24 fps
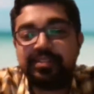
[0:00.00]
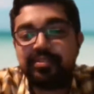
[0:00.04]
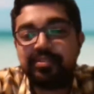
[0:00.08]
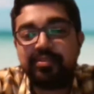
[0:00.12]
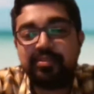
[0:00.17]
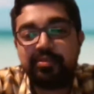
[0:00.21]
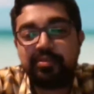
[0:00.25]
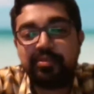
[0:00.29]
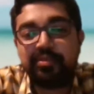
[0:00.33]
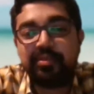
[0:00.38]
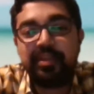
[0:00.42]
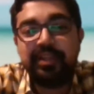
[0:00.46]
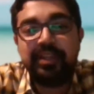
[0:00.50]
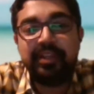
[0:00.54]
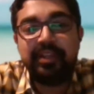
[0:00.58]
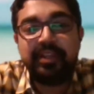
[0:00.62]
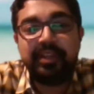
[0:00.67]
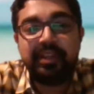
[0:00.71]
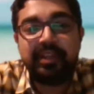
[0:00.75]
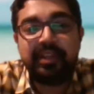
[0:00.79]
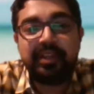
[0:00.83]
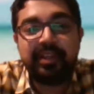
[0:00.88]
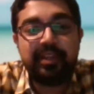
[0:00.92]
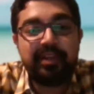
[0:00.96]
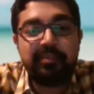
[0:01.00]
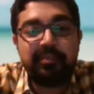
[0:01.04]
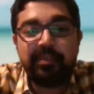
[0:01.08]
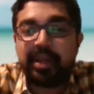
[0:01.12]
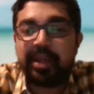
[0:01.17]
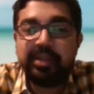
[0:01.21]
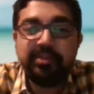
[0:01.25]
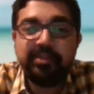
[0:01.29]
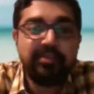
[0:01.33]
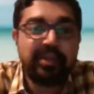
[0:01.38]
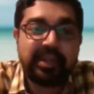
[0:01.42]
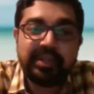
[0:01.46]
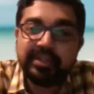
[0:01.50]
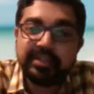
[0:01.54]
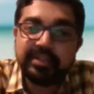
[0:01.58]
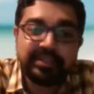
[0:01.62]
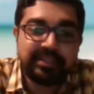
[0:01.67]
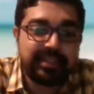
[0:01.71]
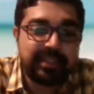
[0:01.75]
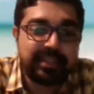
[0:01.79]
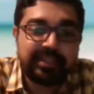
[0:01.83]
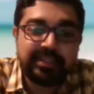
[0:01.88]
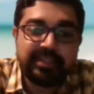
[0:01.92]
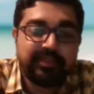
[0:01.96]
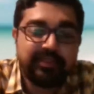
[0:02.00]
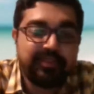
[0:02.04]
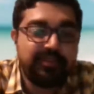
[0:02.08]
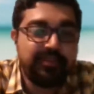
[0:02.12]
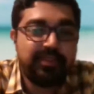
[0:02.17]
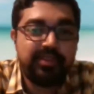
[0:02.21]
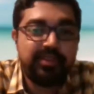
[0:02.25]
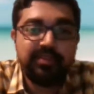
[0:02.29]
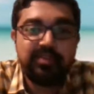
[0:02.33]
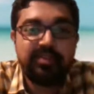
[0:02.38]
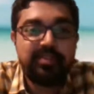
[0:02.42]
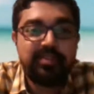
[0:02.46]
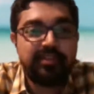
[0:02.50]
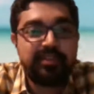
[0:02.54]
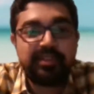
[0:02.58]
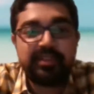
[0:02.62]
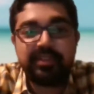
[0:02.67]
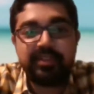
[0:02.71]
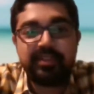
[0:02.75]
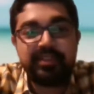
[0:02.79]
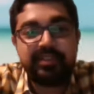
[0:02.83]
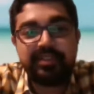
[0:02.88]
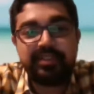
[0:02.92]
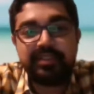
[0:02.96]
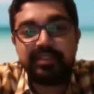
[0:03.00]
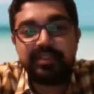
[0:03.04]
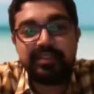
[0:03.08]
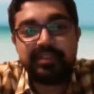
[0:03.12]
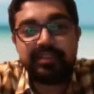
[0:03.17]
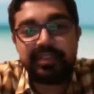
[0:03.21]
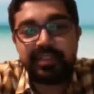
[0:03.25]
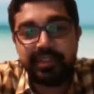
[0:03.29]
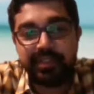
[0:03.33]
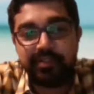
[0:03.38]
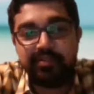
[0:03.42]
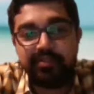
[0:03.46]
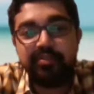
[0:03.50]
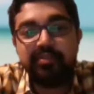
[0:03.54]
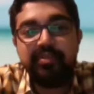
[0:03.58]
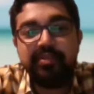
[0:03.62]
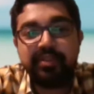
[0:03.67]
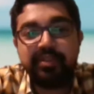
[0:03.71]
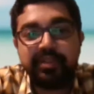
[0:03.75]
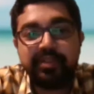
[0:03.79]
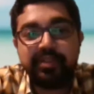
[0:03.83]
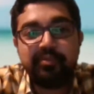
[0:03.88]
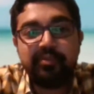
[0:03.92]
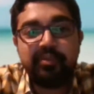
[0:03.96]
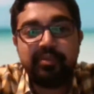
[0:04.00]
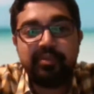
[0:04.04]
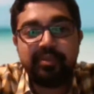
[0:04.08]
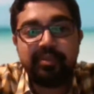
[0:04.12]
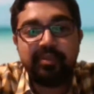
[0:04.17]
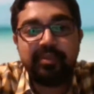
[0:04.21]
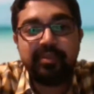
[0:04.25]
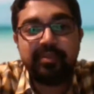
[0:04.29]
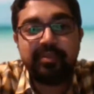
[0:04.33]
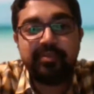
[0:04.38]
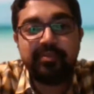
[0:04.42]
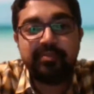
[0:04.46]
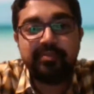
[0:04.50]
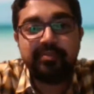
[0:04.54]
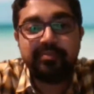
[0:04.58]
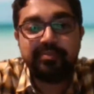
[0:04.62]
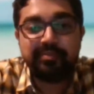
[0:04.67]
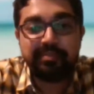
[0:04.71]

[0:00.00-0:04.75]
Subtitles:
So I would understand if your schedule